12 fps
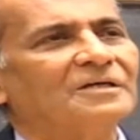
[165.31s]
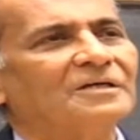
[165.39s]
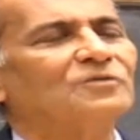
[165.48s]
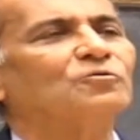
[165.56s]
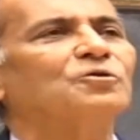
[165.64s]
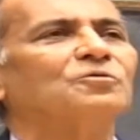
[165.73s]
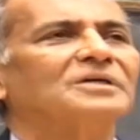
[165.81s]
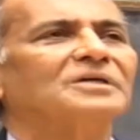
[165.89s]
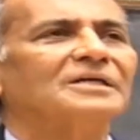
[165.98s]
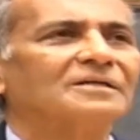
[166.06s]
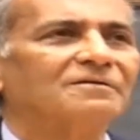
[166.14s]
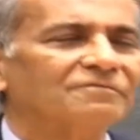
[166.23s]
it is going to
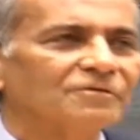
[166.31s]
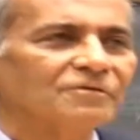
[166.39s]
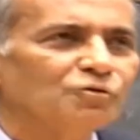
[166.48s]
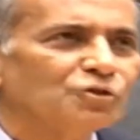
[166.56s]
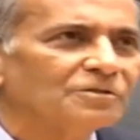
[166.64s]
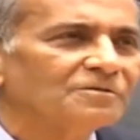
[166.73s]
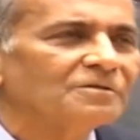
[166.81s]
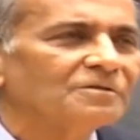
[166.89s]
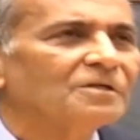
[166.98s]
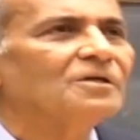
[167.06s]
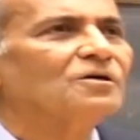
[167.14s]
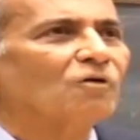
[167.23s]
create confusion,